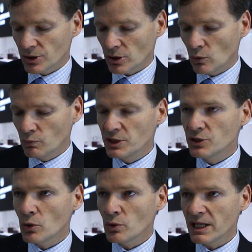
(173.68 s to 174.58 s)
So we
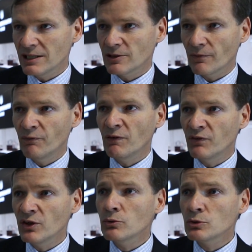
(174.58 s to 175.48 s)
donate
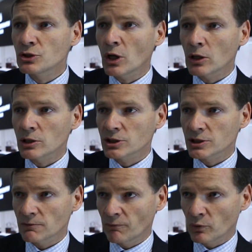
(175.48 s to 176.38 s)

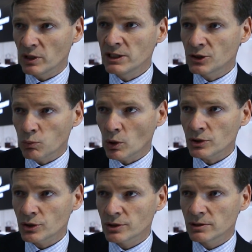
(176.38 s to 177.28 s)
$50 for each
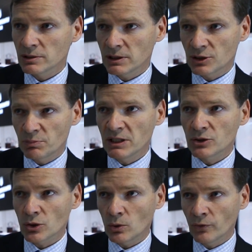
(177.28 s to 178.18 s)
watch that's
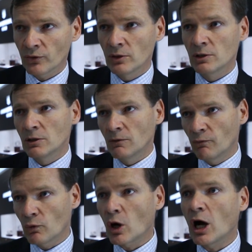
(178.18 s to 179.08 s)
being sold
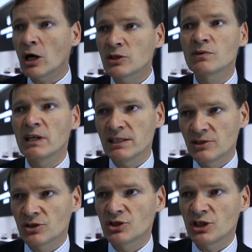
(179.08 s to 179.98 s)
for
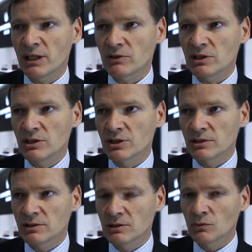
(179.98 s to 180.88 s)
heart-related
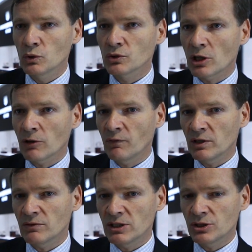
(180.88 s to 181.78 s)
charities. The World Heart
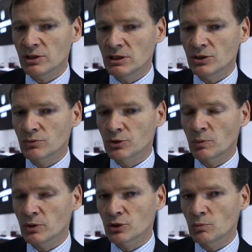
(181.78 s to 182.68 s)
Federation is
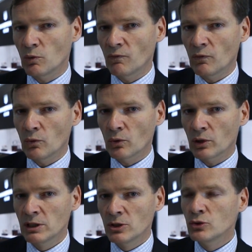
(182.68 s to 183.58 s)
responsible
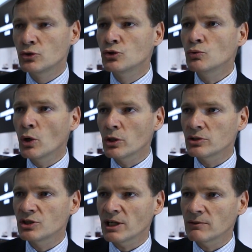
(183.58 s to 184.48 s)
for
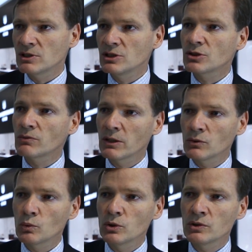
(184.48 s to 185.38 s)
200 charities
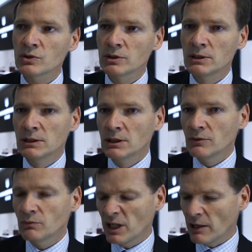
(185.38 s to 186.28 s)
around the world.
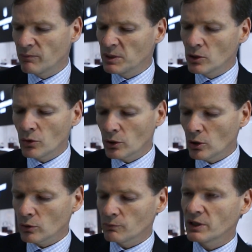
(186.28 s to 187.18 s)
We have been going
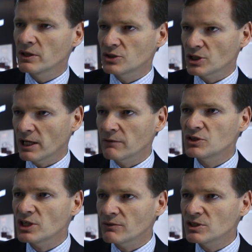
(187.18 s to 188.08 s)
on with this kind
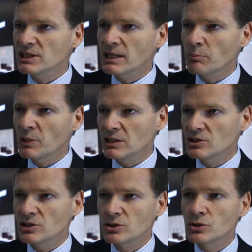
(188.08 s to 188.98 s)
of charity
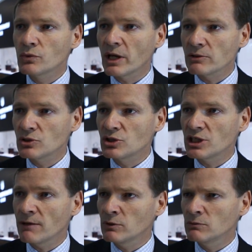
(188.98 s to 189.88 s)
campaign since
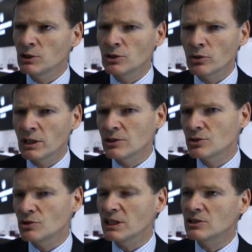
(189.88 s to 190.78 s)
2007. We
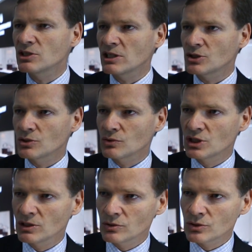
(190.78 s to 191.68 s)
donated to the International
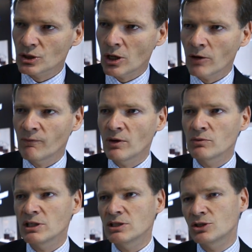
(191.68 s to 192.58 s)
Children's Heart
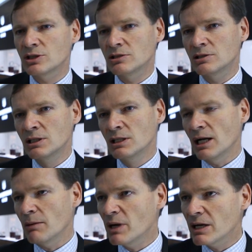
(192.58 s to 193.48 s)
Foundation,
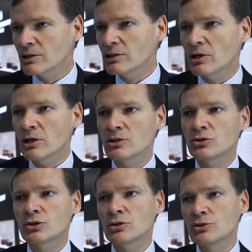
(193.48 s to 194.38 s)
American
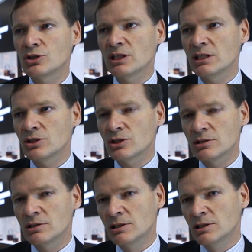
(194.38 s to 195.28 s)
Heart
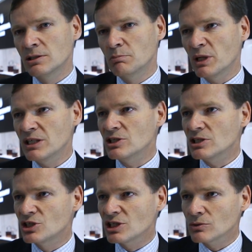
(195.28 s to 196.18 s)
Association,
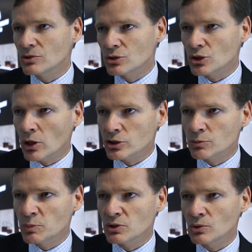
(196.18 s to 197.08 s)
Beijing Children's
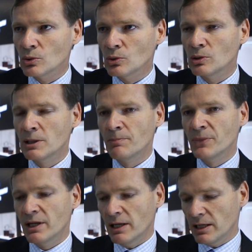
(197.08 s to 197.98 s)
Hospital.
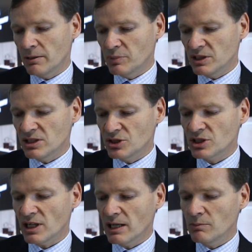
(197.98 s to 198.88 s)
But
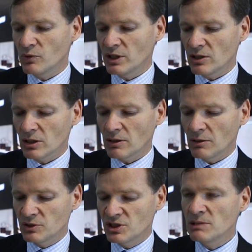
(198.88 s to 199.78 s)
this time we
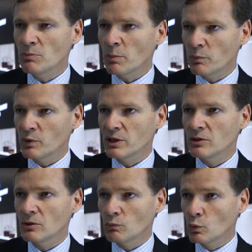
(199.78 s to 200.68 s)
team up with
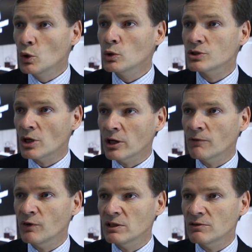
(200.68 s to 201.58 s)
the World
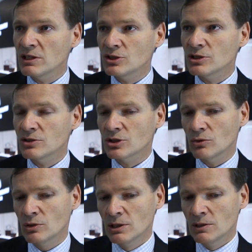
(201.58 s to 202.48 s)
Heart Federation,
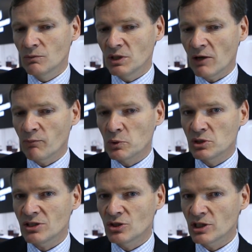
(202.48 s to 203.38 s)
so we have
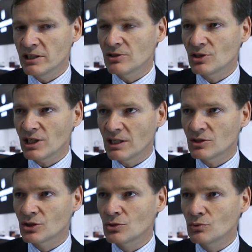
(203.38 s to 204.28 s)
potentially the
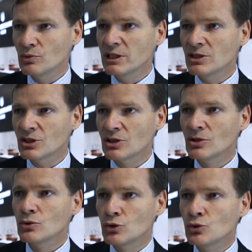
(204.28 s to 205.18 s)
chance to reach
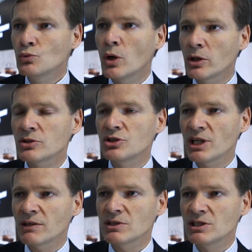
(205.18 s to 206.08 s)
200
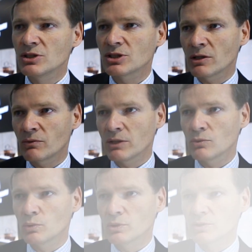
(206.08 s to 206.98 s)
charities
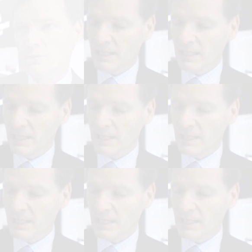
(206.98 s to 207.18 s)
around the world.